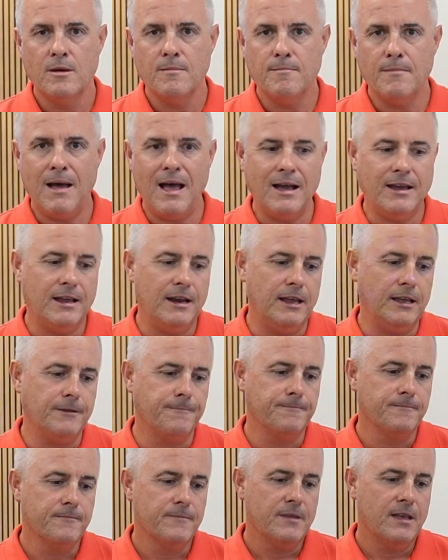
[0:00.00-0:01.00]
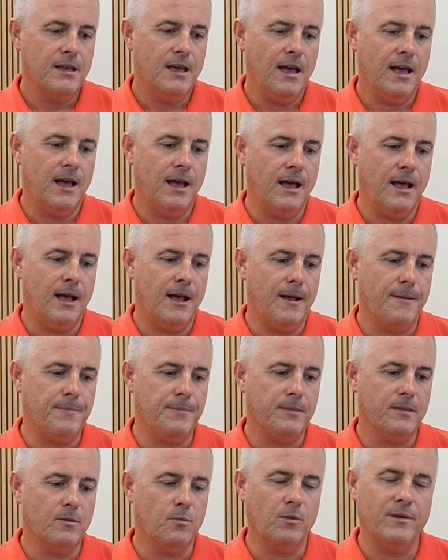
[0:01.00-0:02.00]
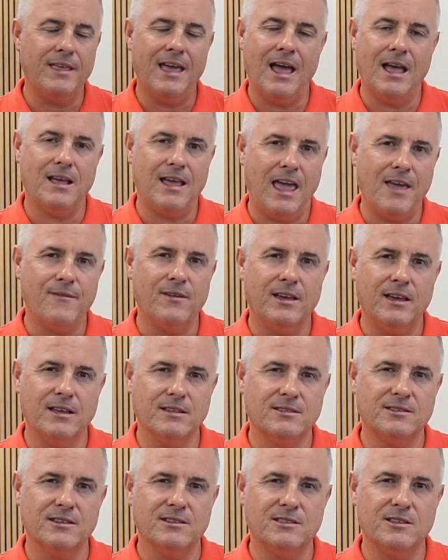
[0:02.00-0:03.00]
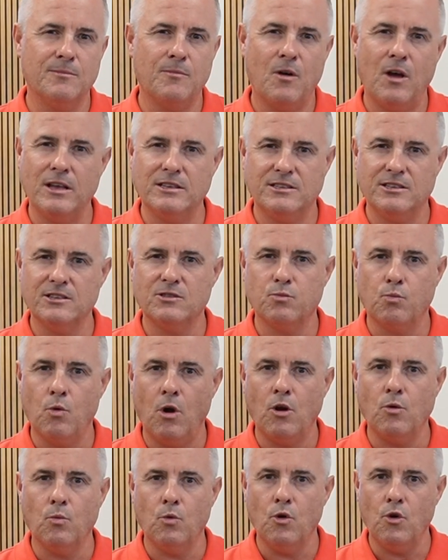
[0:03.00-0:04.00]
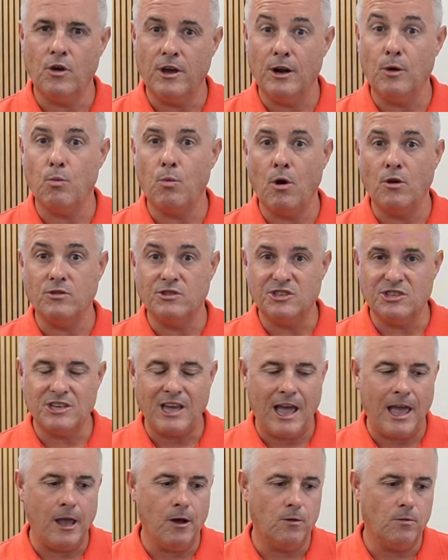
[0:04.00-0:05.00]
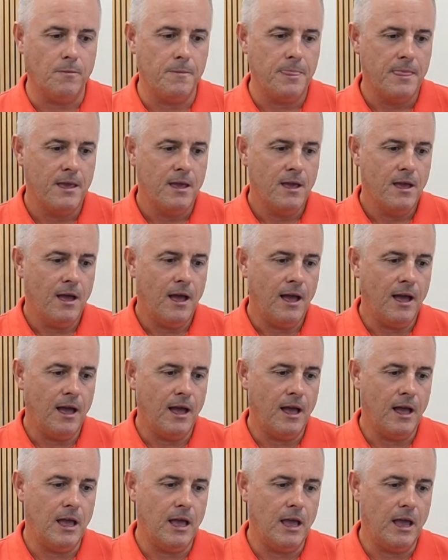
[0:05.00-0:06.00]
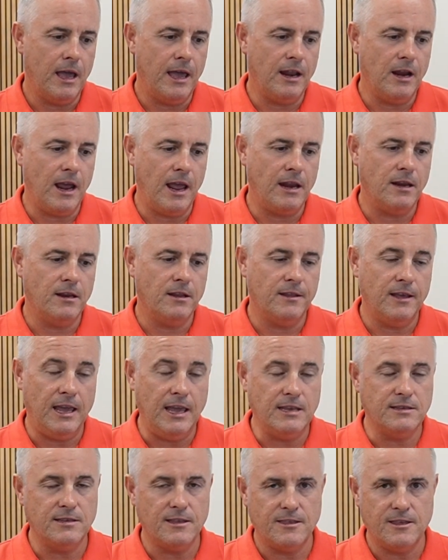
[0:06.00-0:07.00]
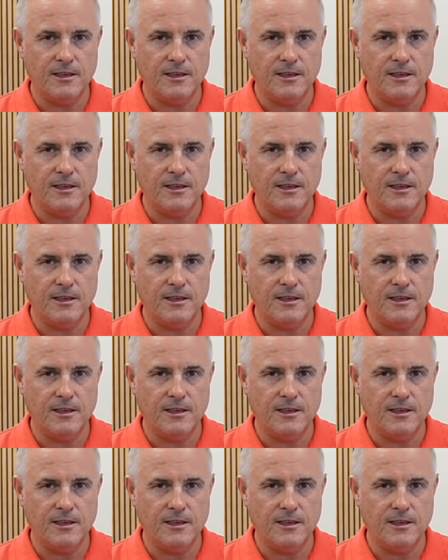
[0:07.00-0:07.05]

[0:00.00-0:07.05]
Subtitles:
Marketing without having it systemized just won't work, and it won't scale. And here's the